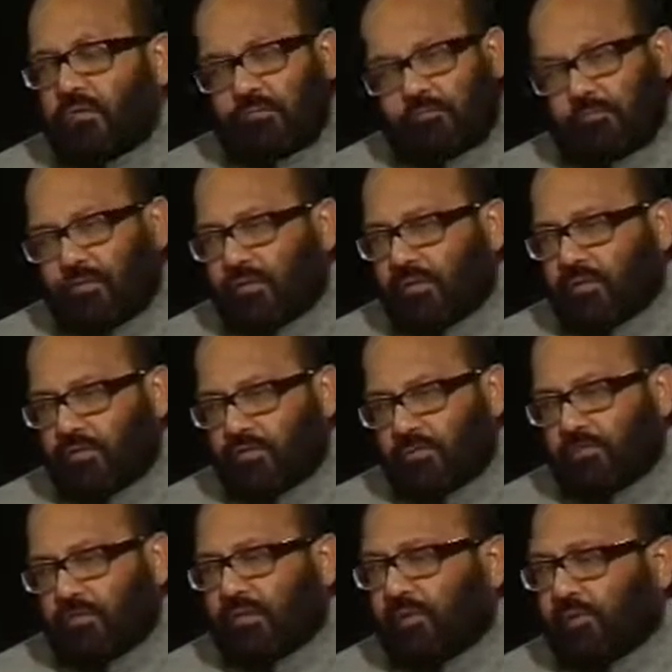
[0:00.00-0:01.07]
uh, uh
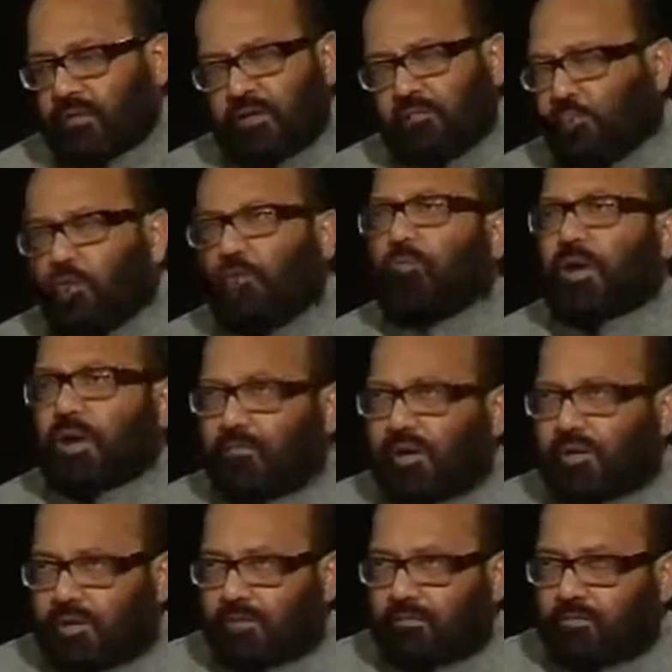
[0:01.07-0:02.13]
she is more
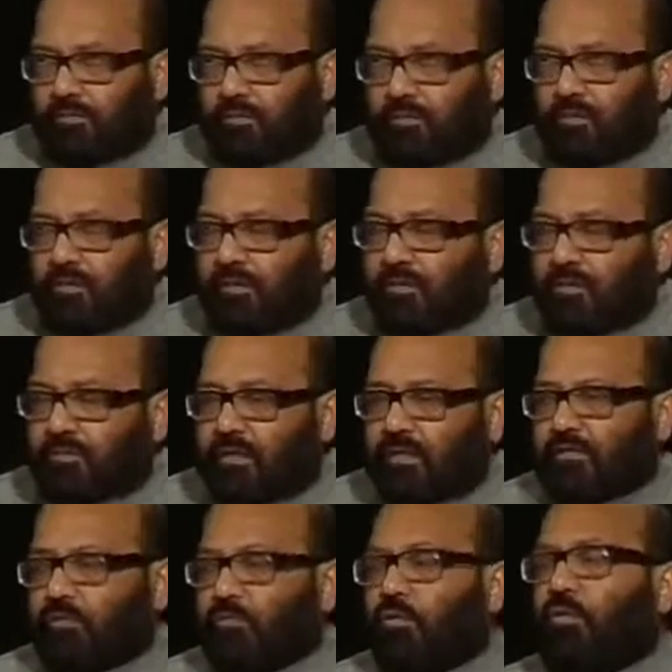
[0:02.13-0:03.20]
pragmatic. She
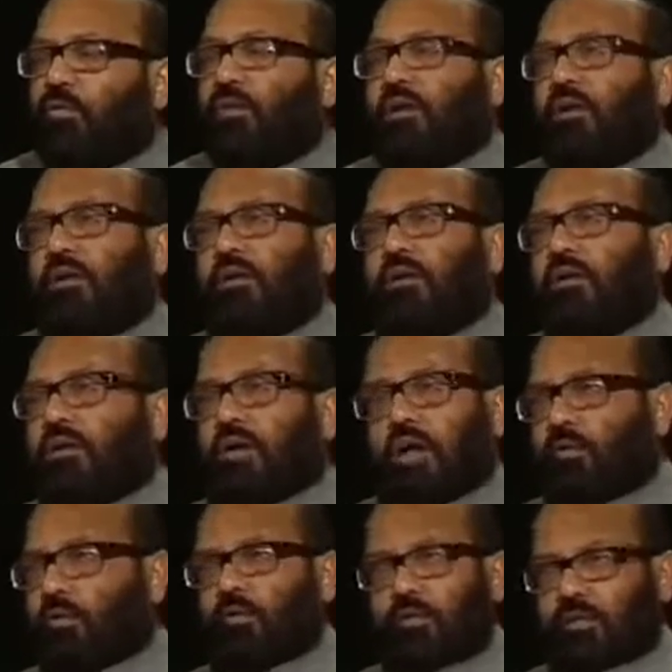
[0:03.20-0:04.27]
is more, uh,
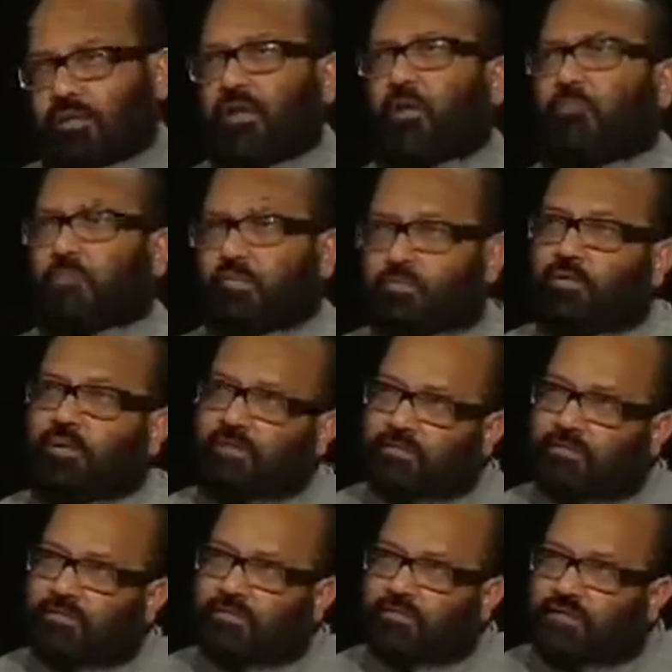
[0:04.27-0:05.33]
I will not say
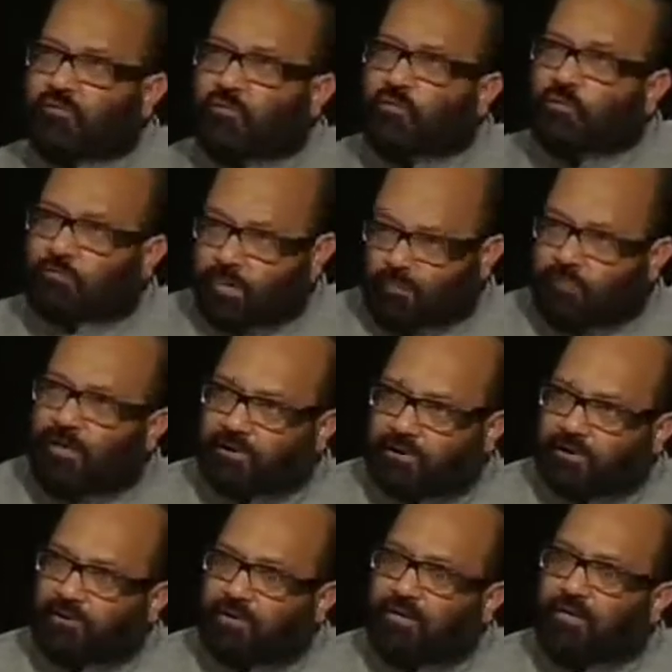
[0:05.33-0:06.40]
opportunist, she is more
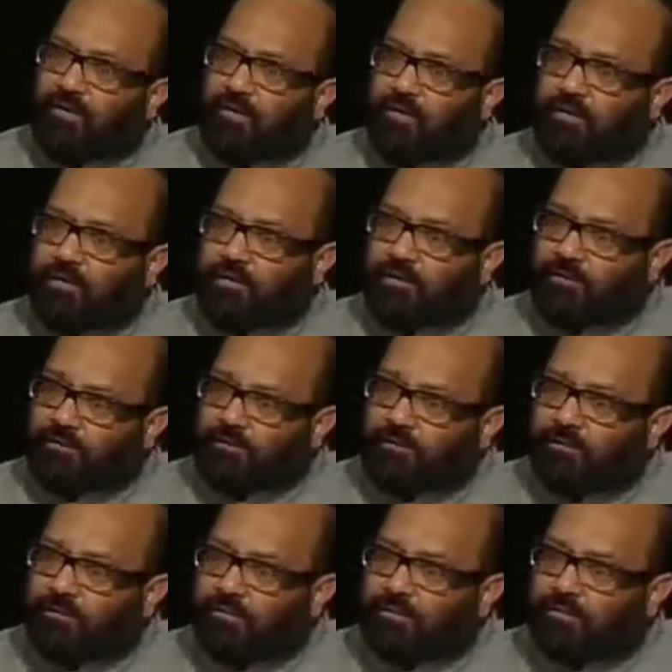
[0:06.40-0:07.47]
pragmatic and
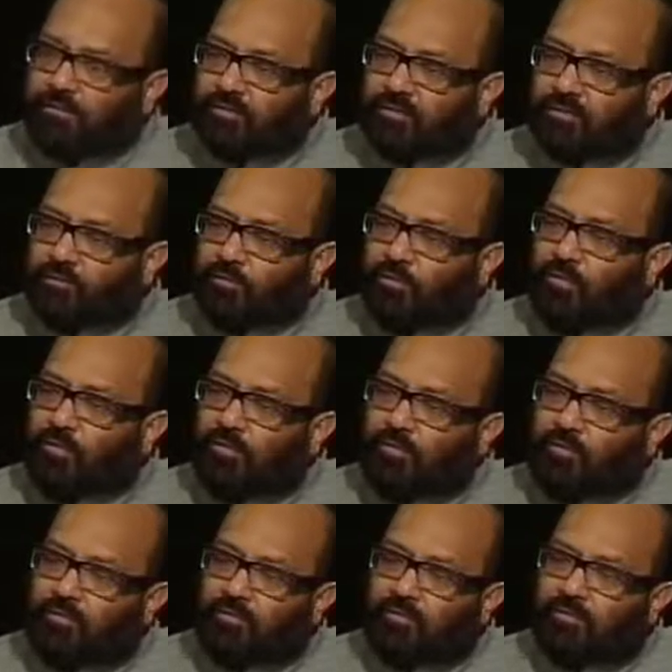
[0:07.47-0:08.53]
uh, she is more
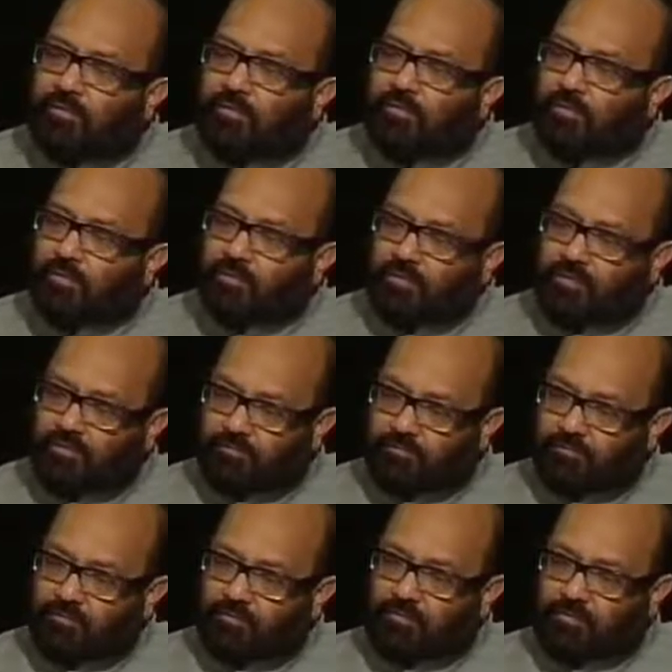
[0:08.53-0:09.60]
uh, uh,
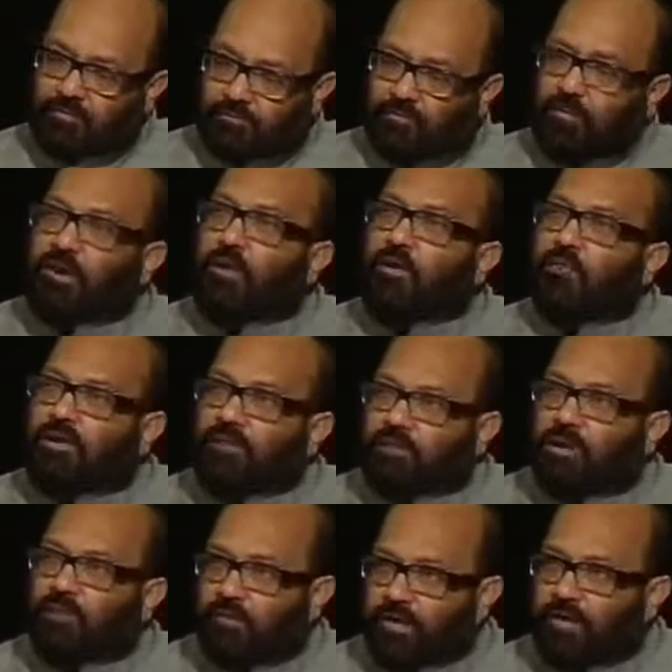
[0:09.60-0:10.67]
worldly wise
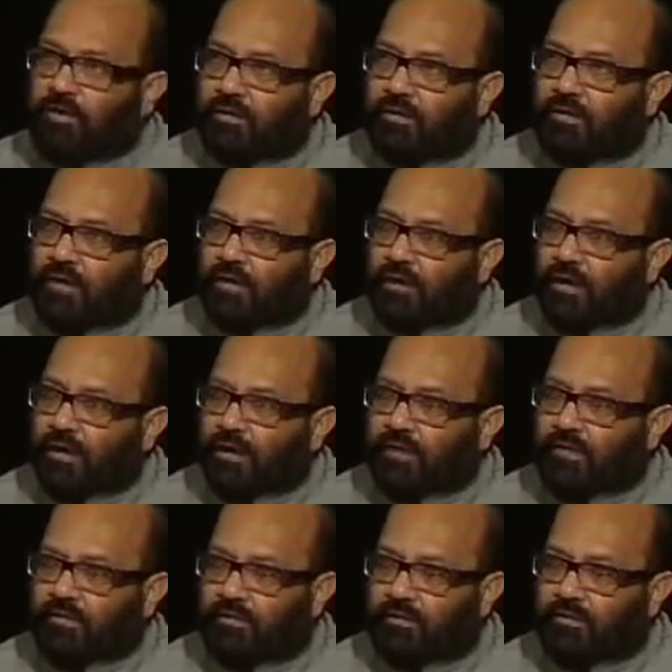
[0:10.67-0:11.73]
than me
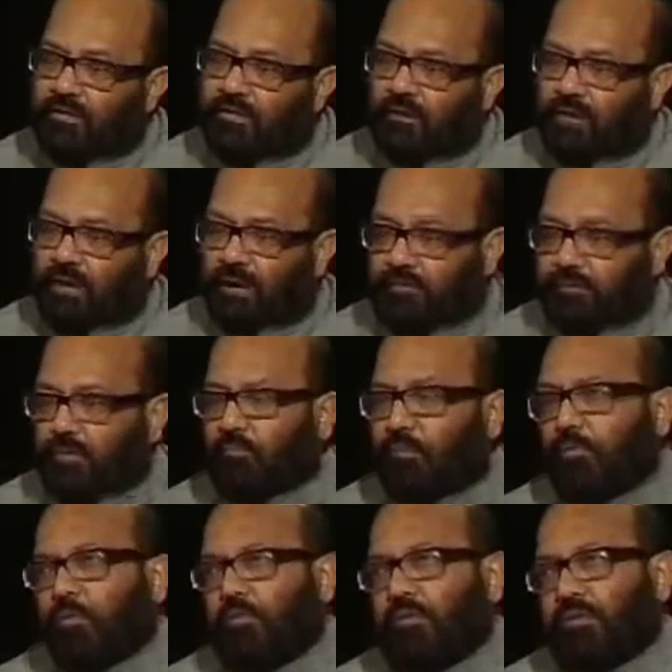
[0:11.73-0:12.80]
and uh, I think
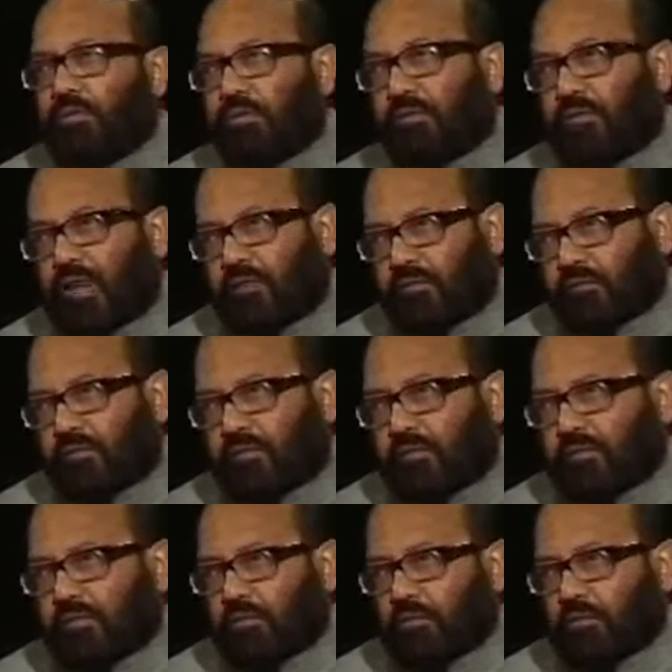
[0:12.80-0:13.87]
probably she is right
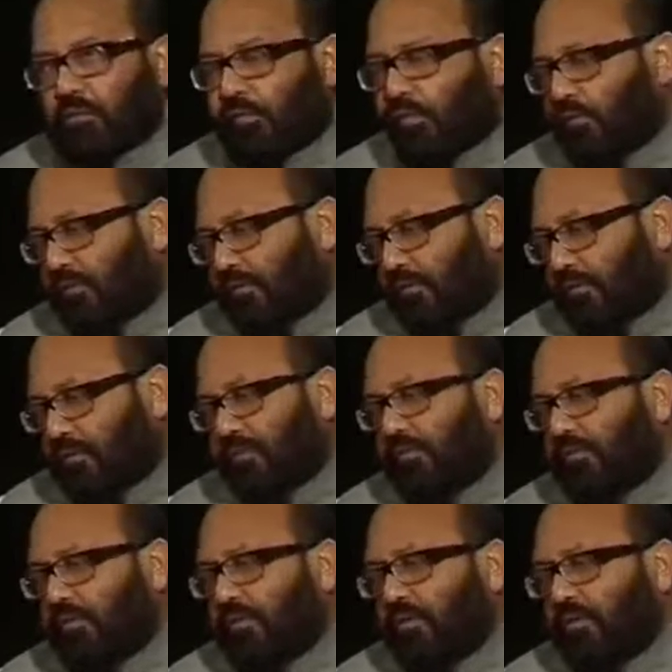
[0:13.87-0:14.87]
because uh,